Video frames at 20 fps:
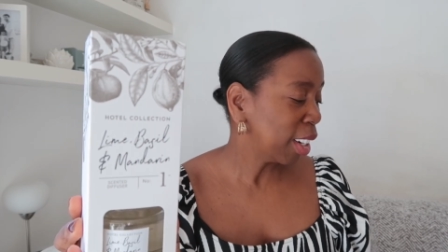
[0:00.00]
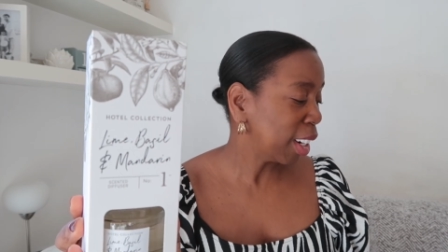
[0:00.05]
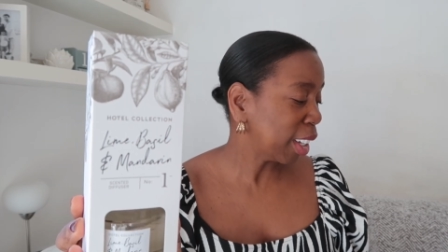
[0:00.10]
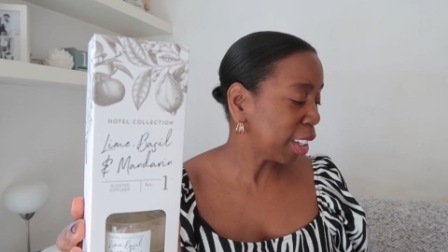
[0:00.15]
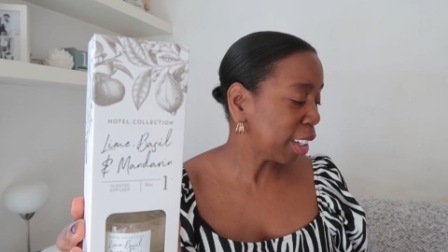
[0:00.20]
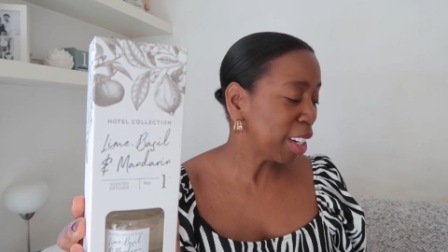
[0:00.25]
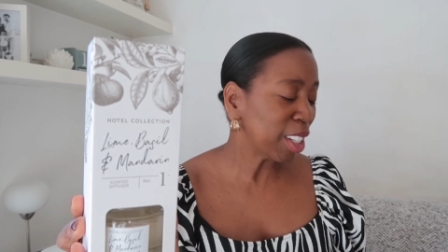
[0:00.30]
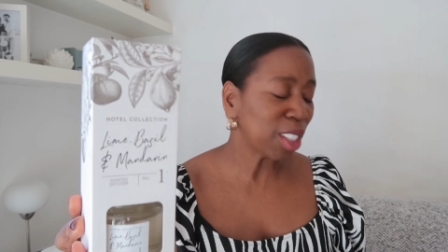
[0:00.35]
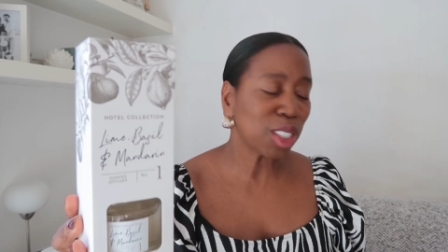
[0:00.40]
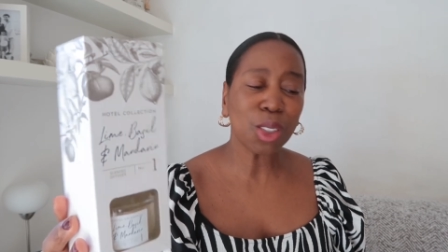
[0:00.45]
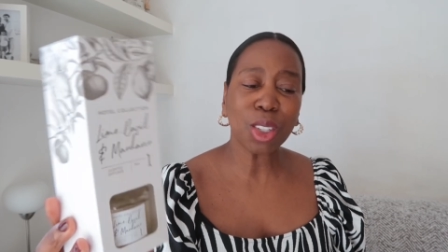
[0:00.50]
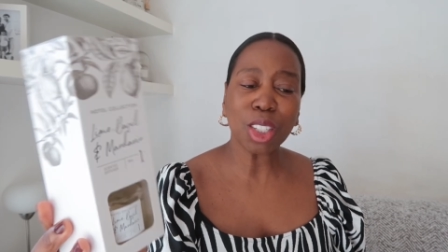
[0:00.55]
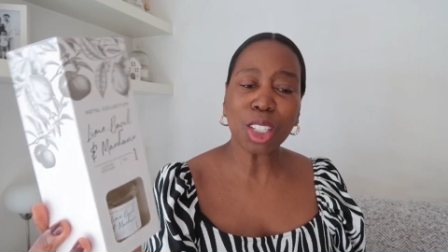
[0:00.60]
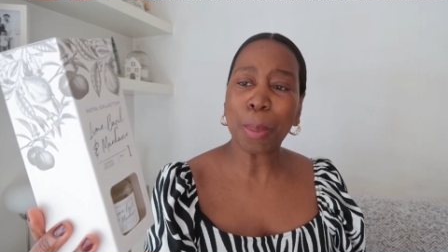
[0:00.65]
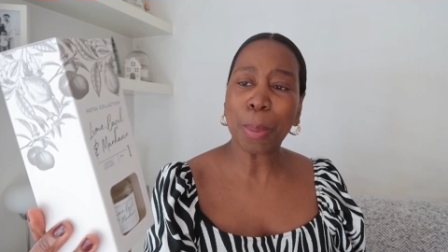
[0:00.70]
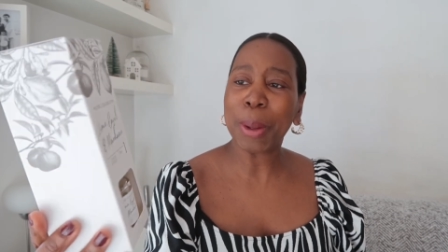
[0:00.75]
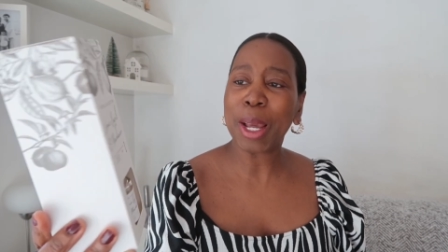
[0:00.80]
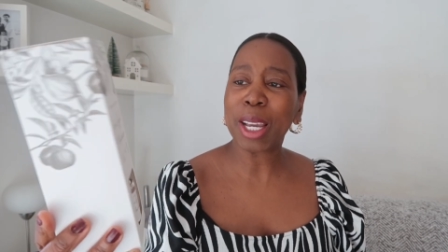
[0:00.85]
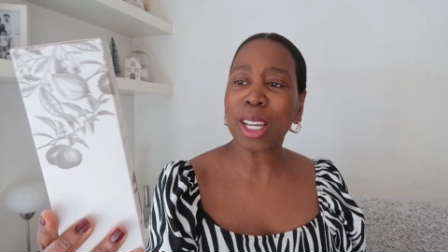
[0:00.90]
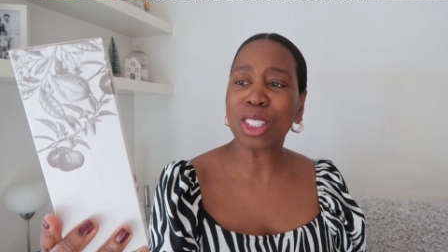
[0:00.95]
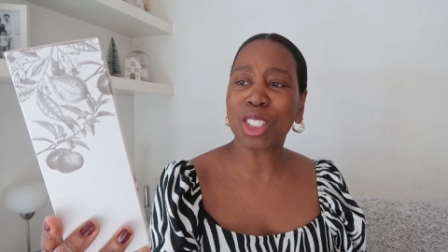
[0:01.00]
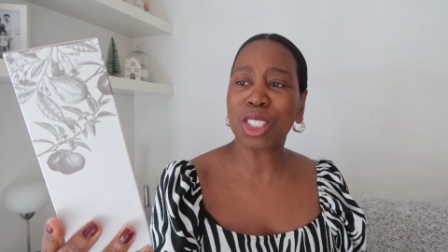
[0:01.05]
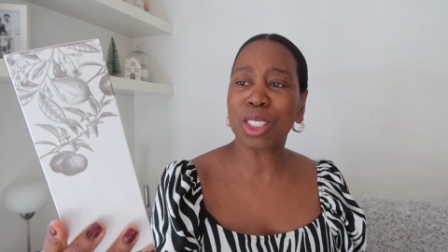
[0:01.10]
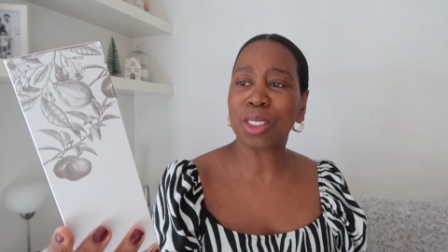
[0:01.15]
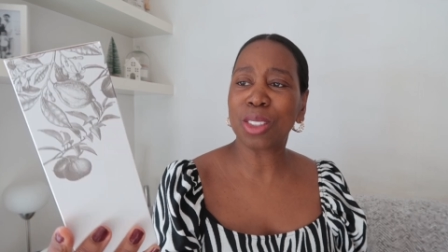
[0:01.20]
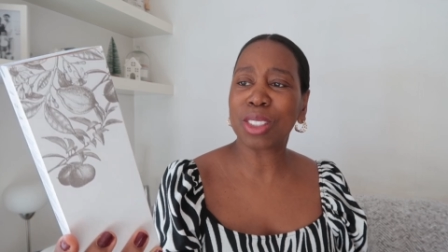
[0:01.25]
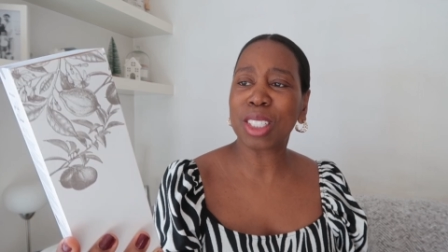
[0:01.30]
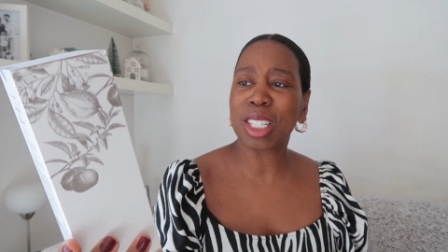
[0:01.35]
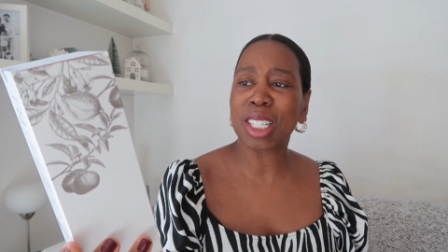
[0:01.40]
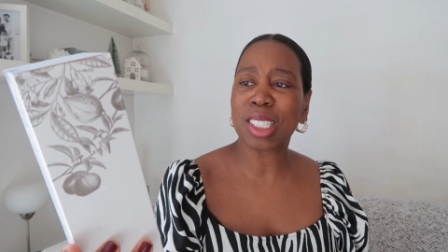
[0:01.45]
Now guys, look at the
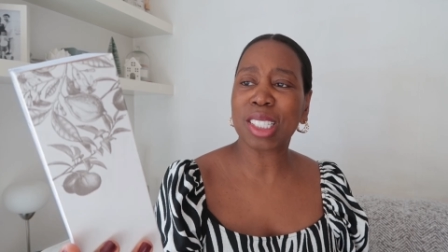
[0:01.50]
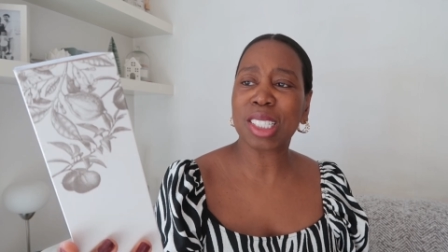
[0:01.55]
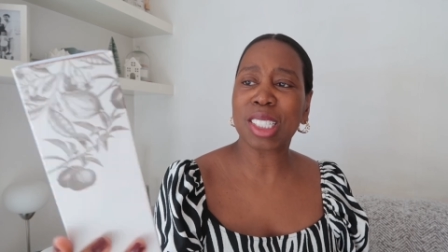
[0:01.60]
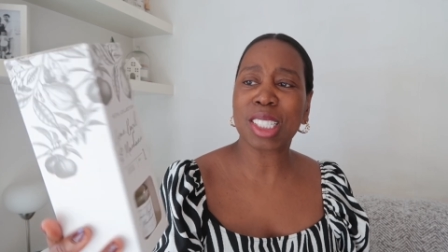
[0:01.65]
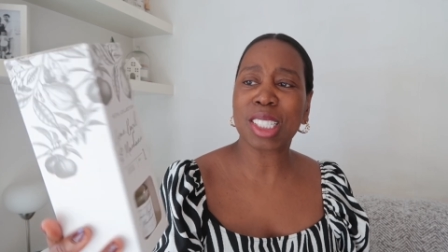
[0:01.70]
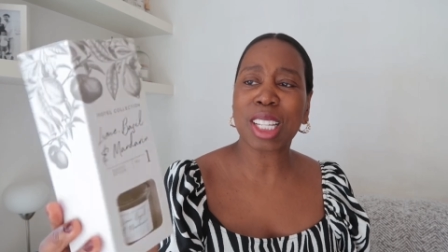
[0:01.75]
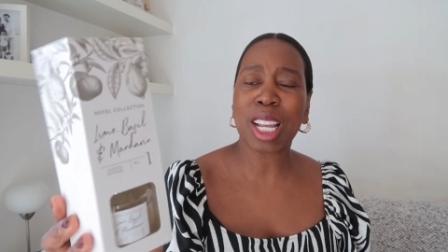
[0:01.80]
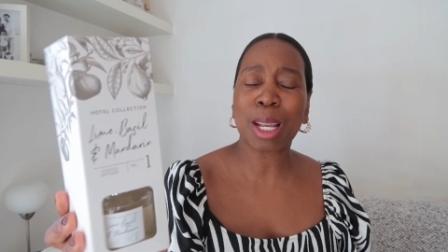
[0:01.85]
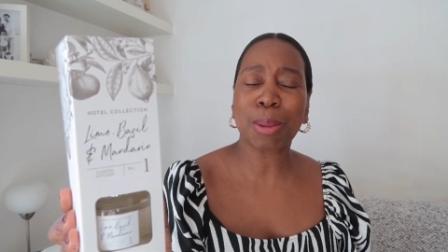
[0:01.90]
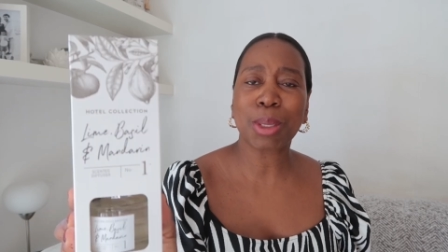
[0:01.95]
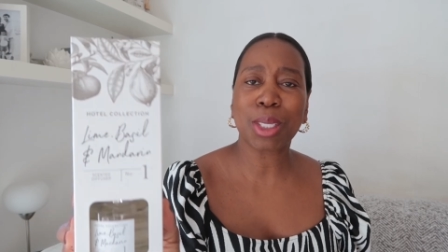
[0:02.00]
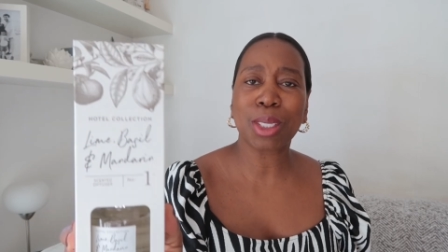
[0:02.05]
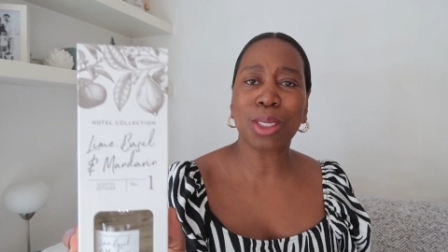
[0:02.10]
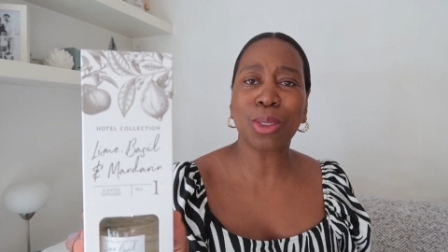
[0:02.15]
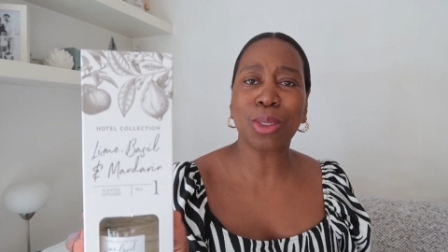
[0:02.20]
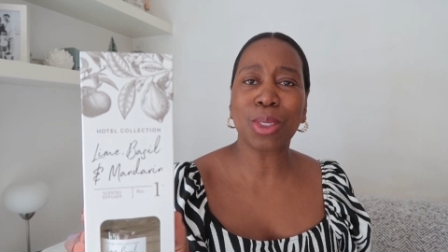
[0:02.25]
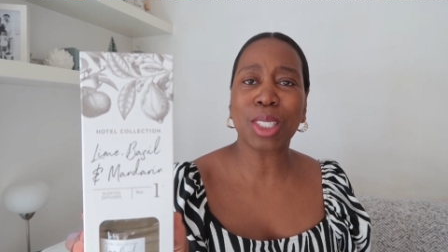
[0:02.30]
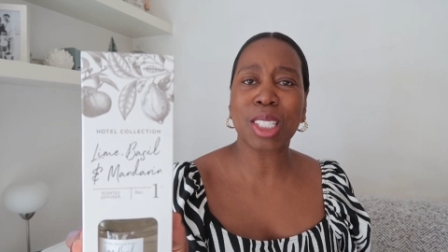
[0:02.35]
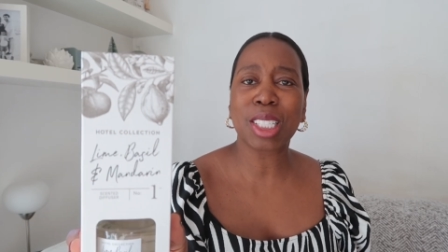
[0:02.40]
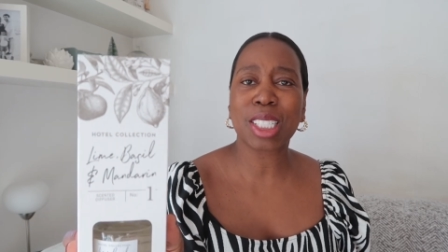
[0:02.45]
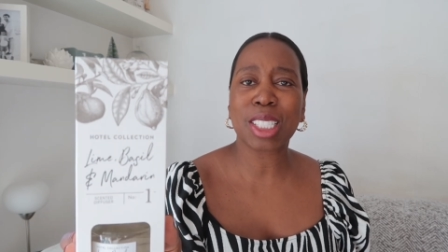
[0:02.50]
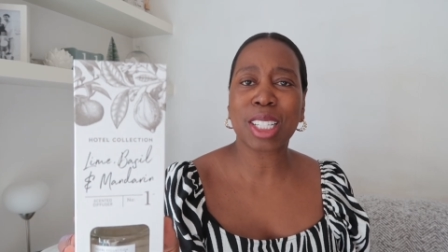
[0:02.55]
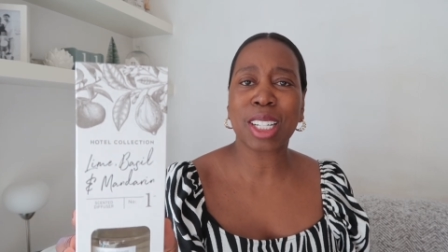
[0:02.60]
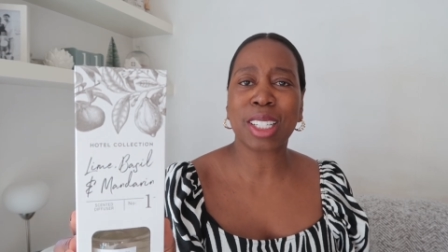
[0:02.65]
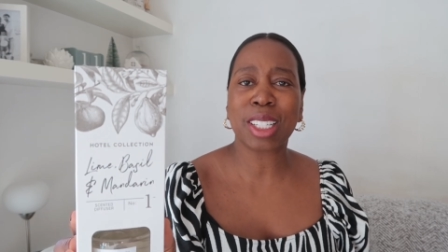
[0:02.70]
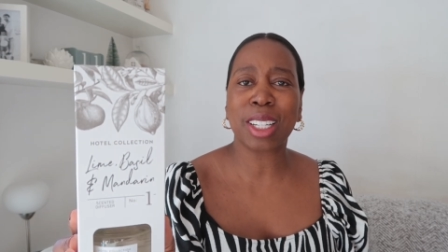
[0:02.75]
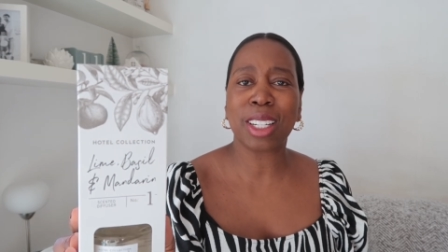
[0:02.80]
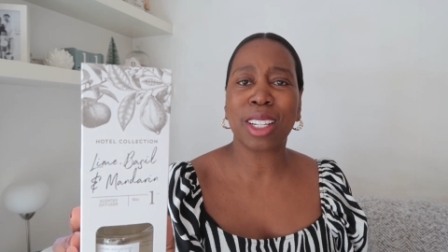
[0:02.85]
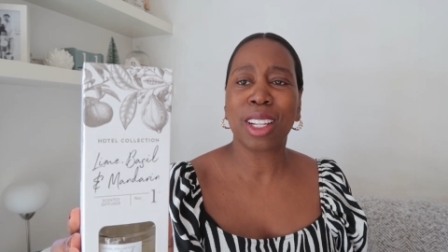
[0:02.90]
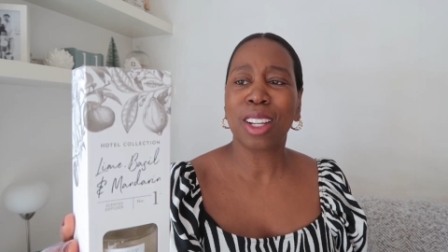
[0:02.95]
packaging on this. This is absolutely
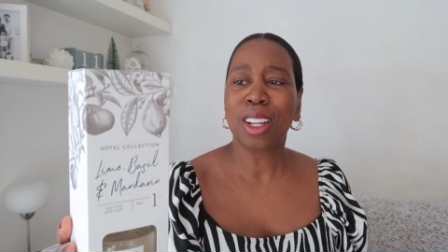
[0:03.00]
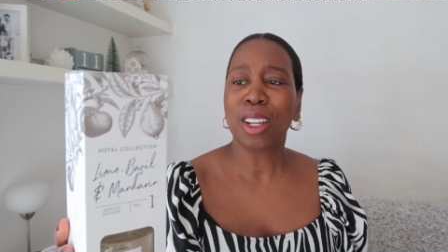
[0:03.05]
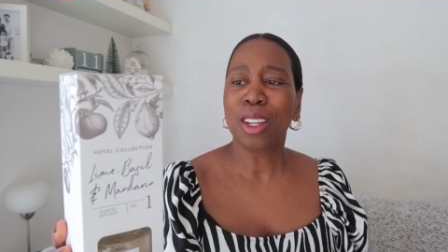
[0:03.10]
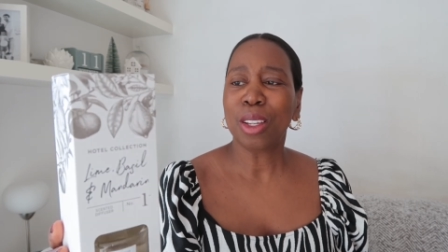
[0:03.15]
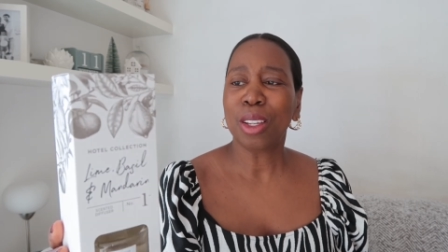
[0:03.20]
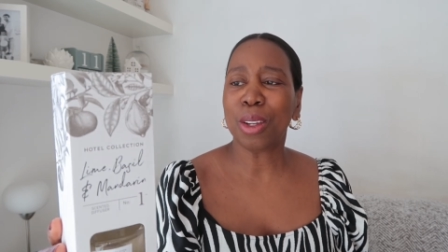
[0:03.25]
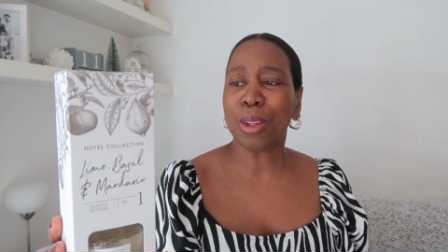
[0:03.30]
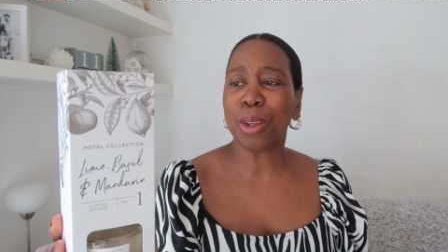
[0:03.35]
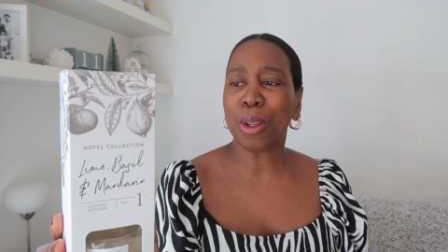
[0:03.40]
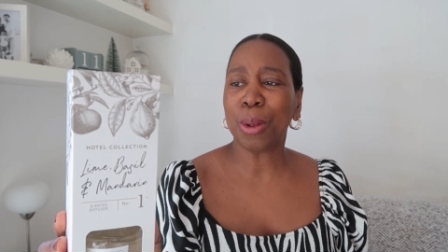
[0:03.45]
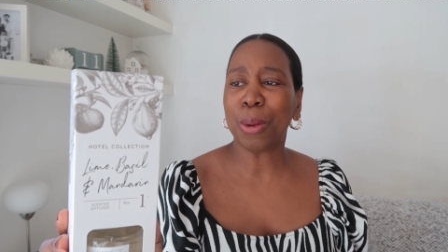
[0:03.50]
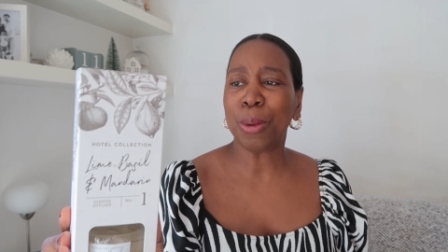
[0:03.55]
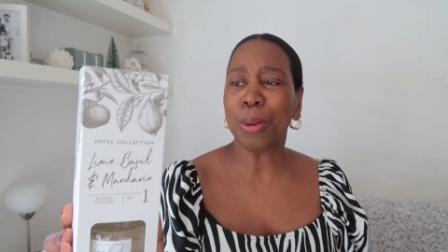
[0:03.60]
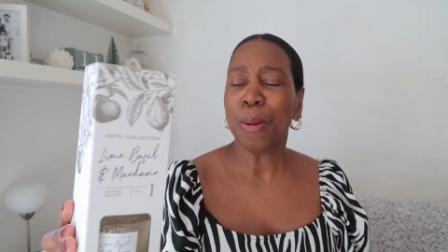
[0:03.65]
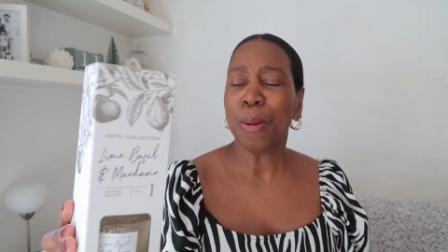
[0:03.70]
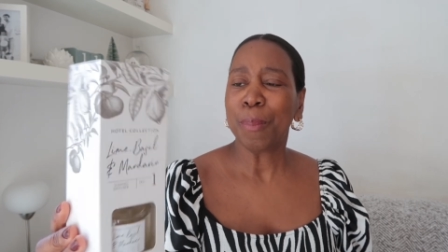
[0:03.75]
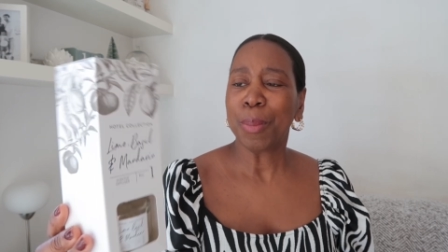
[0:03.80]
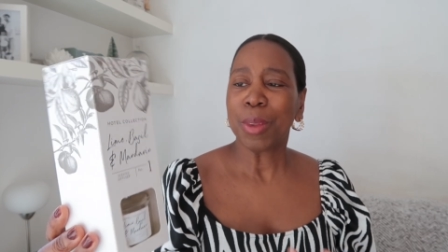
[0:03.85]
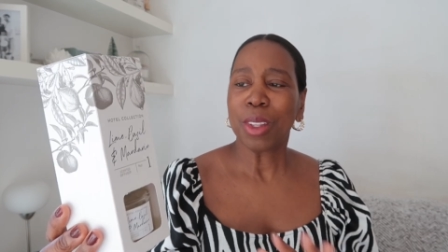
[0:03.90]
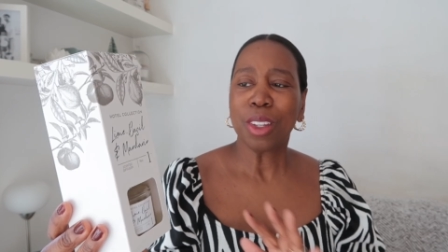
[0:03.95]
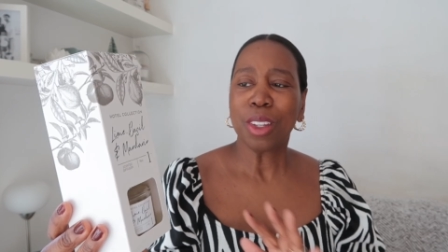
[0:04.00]
stunning, you know.